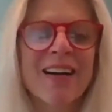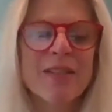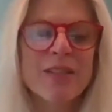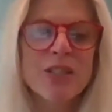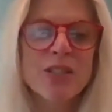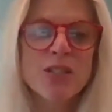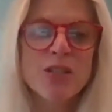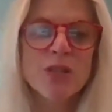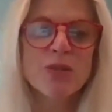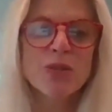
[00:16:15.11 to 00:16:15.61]

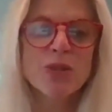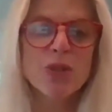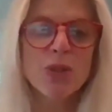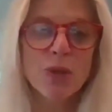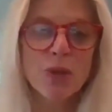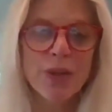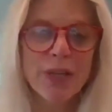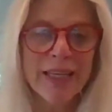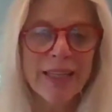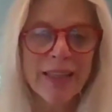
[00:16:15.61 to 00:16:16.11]
So
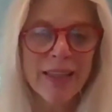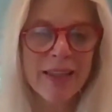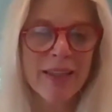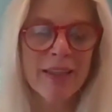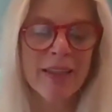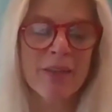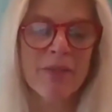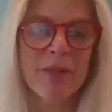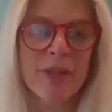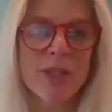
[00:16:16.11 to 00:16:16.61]
during
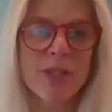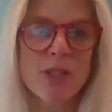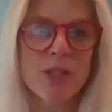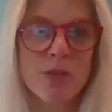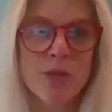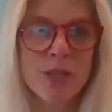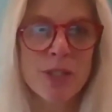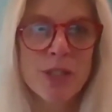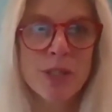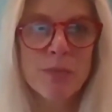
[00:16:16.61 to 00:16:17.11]
the
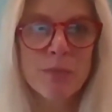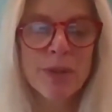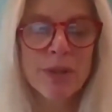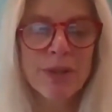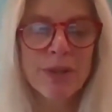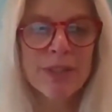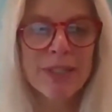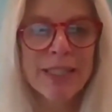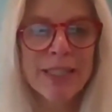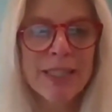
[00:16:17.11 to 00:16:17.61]
registration
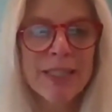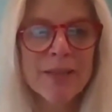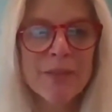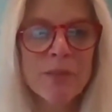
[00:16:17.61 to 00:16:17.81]
period,